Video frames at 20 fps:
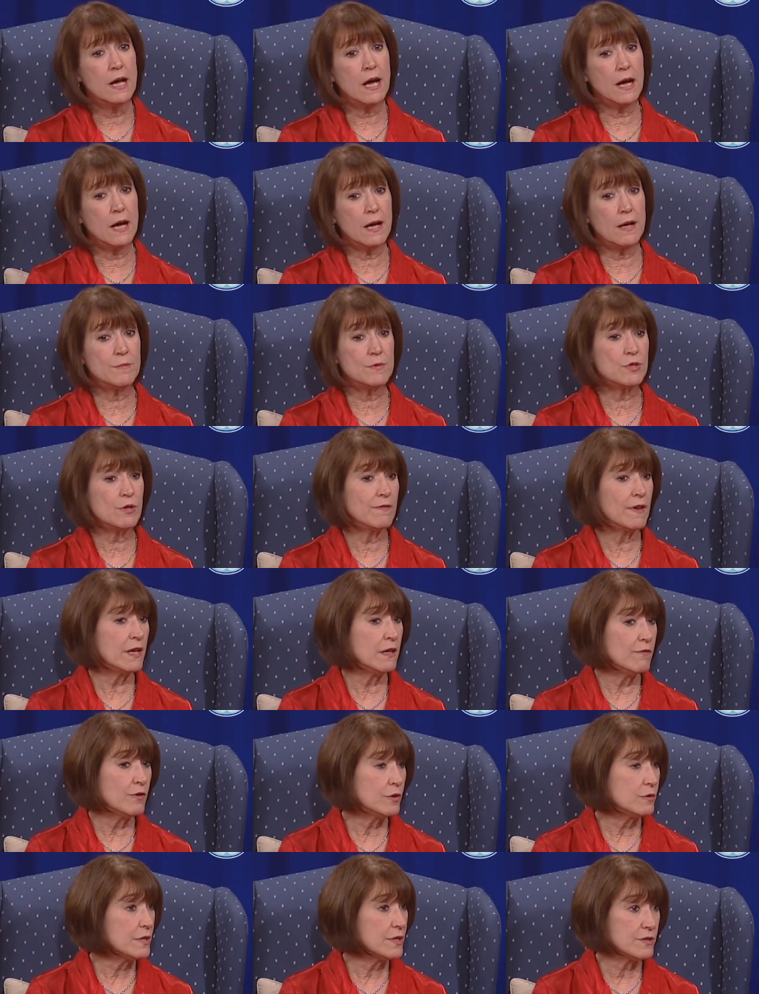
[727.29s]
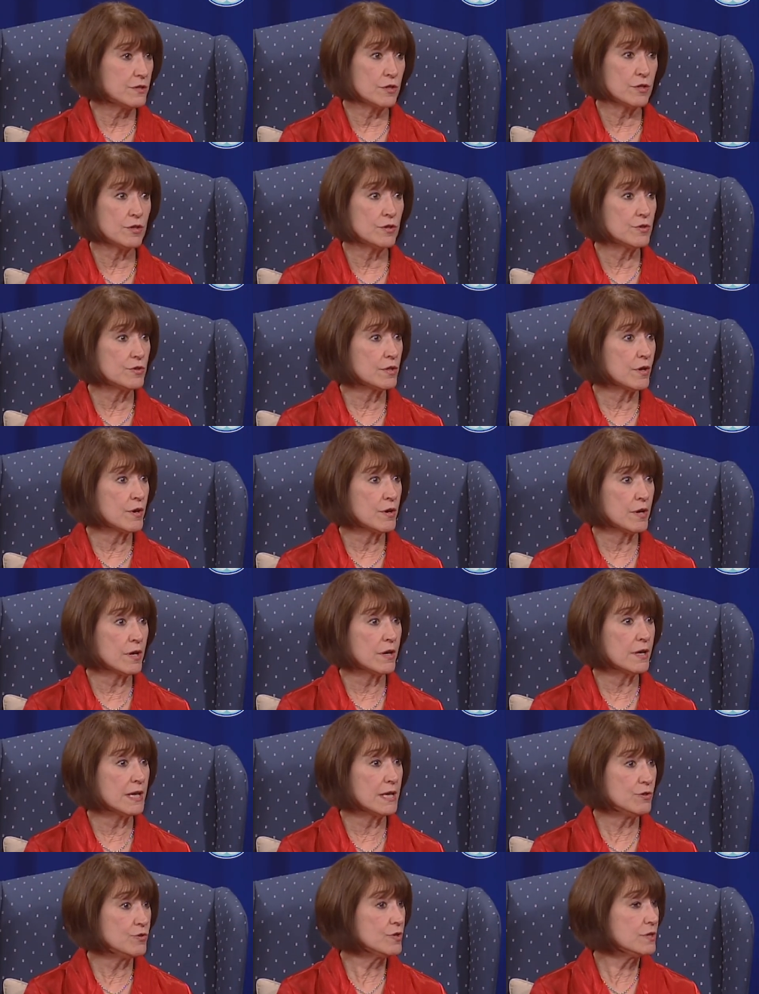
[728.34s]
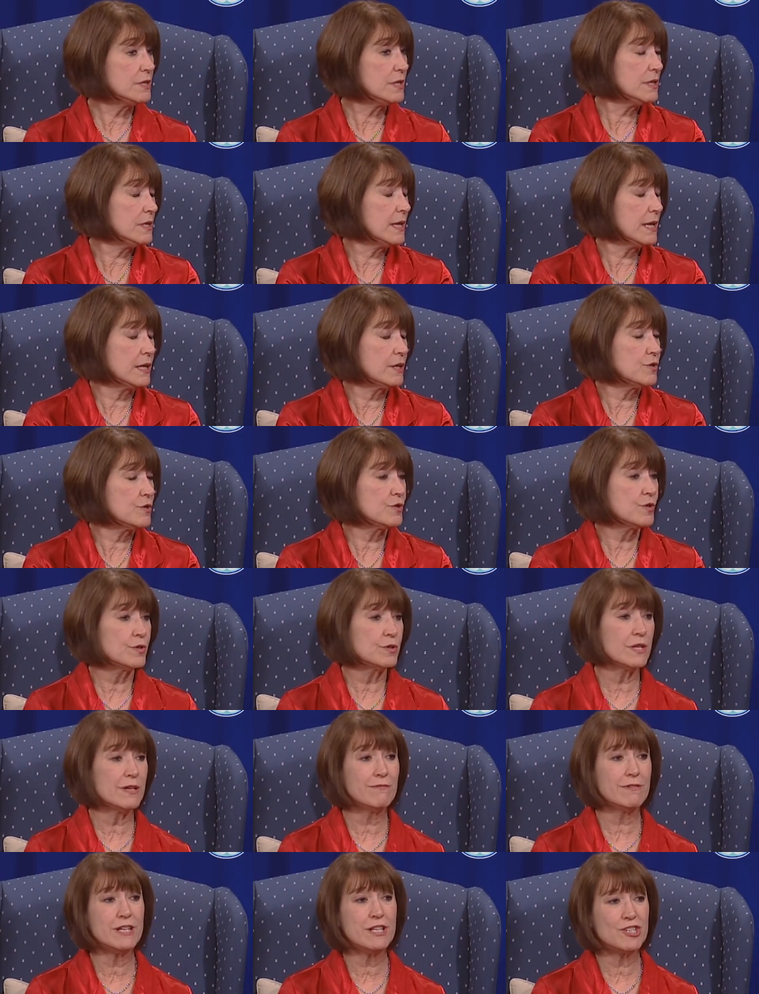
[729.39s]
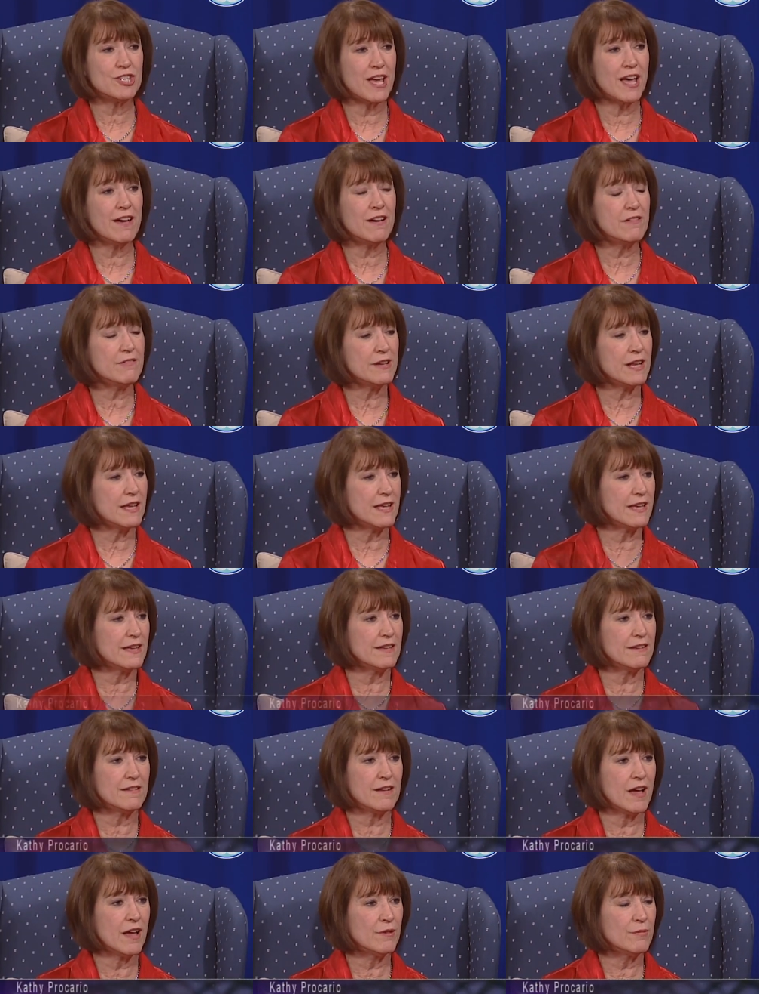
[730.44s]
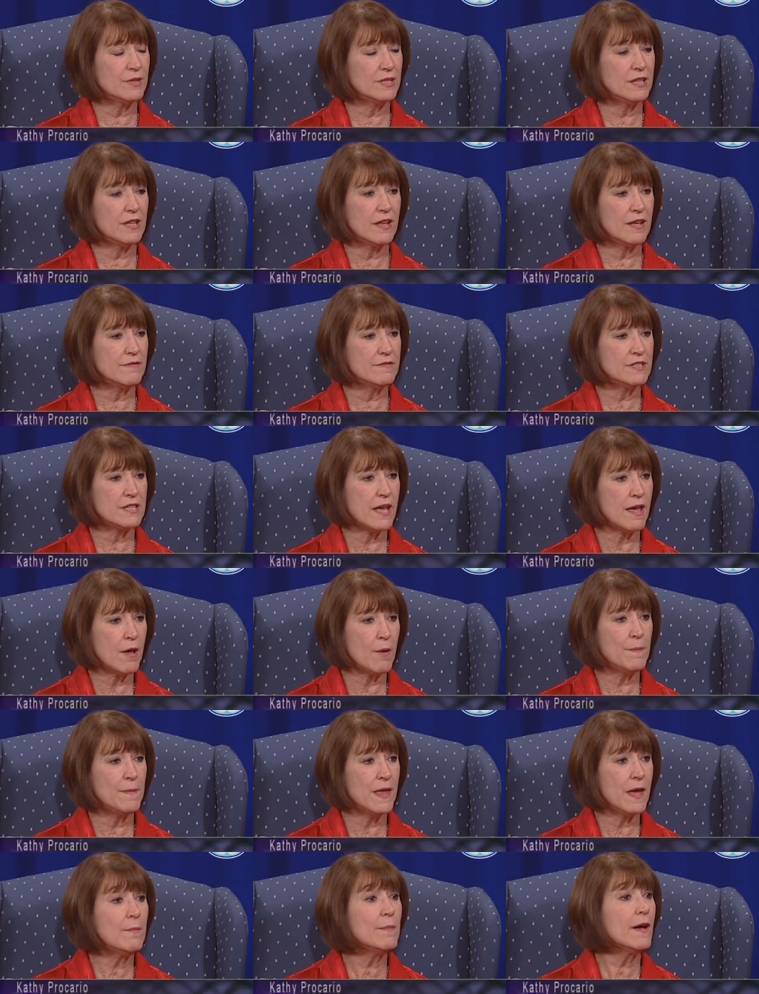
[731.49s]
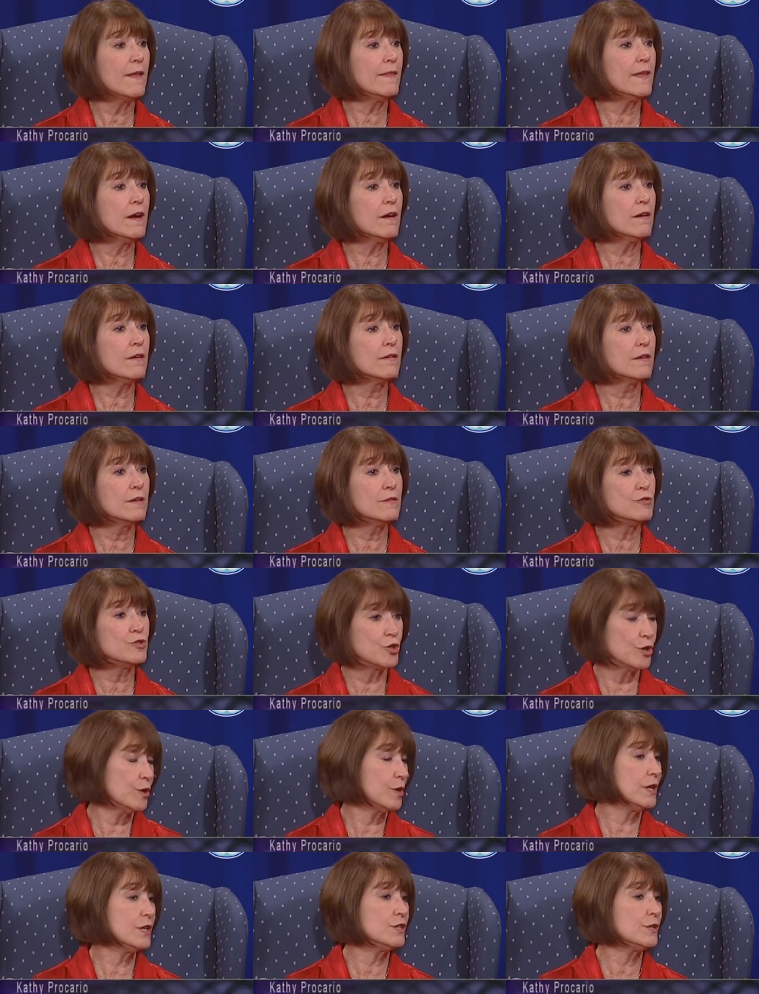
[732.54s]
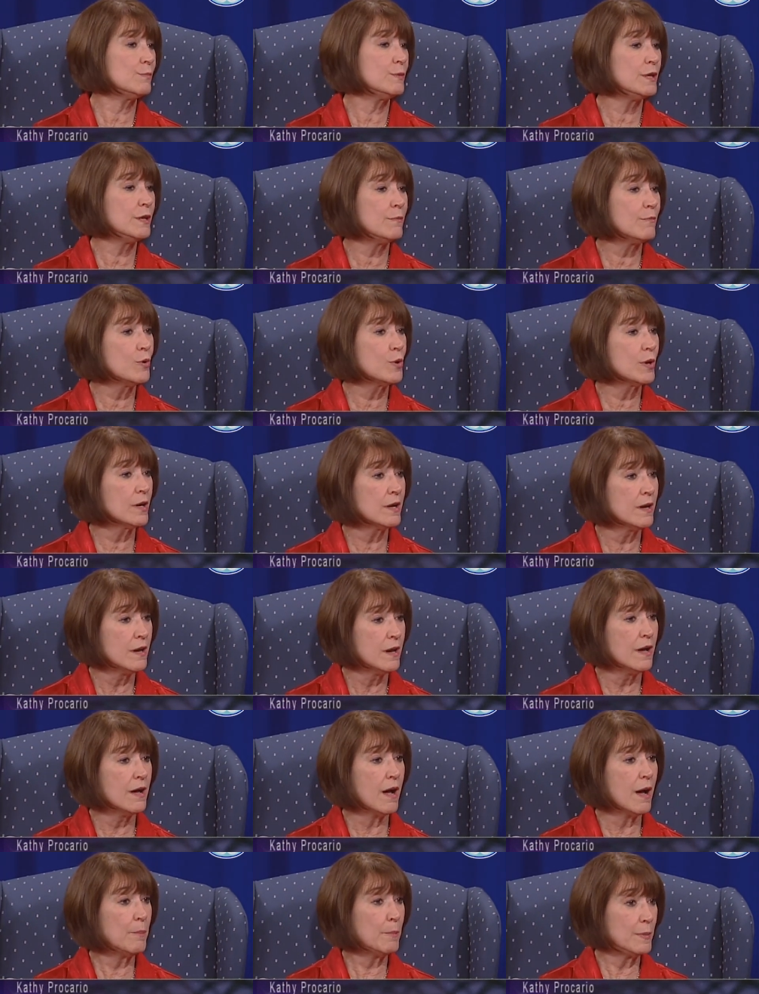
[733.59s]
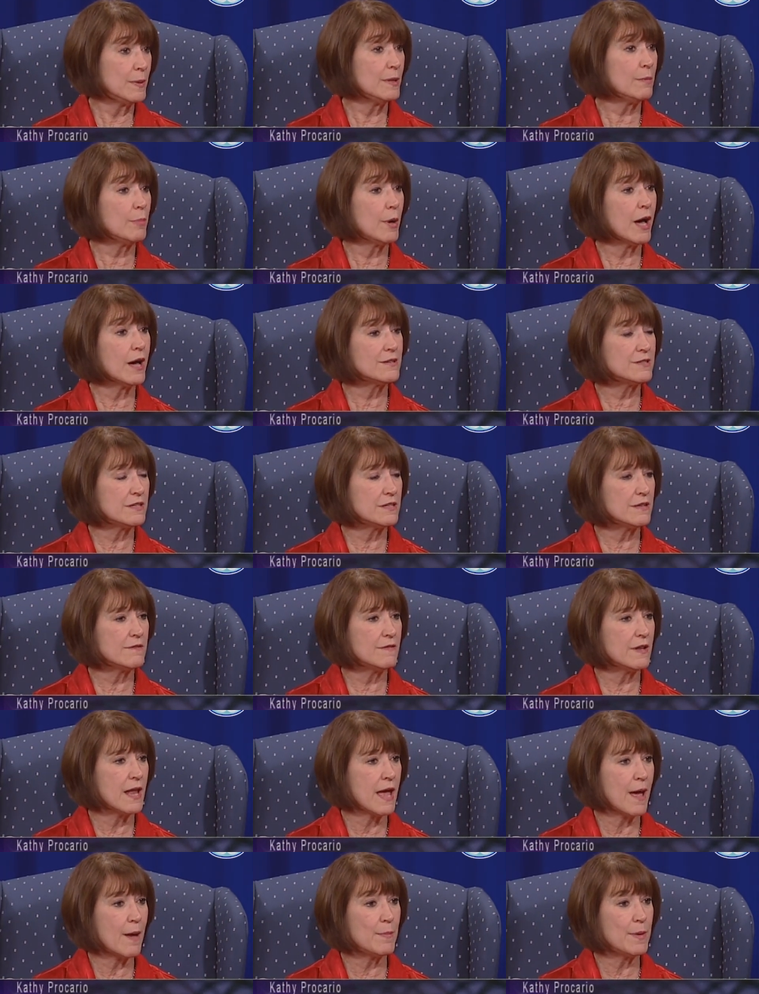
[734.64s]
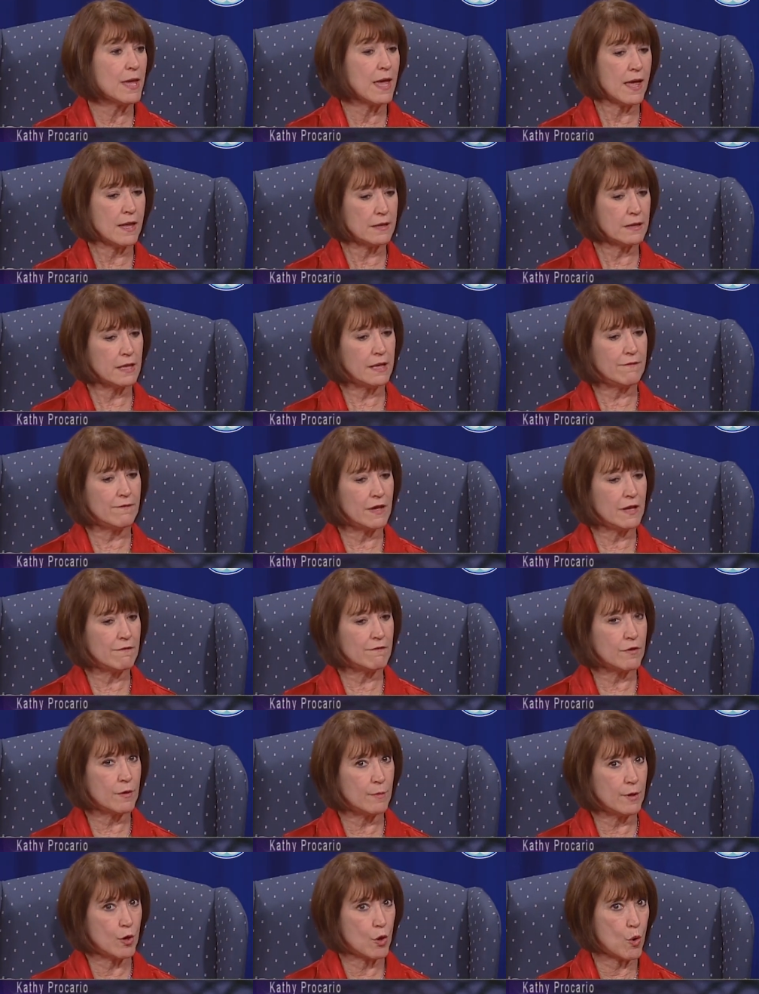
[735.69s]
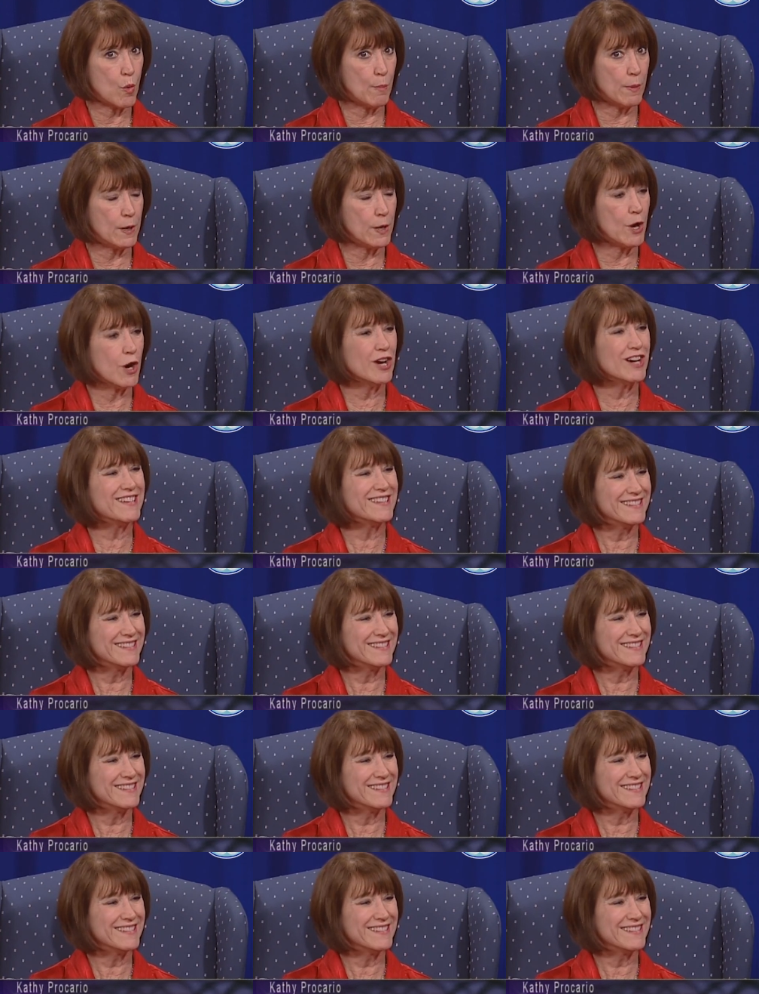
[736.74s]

Um, so if any of your listeners are interested, they can certainly reach out. And Wonderful. I would love to help them on their journey to be more upbeat, positive, and happy, and living from an open heart.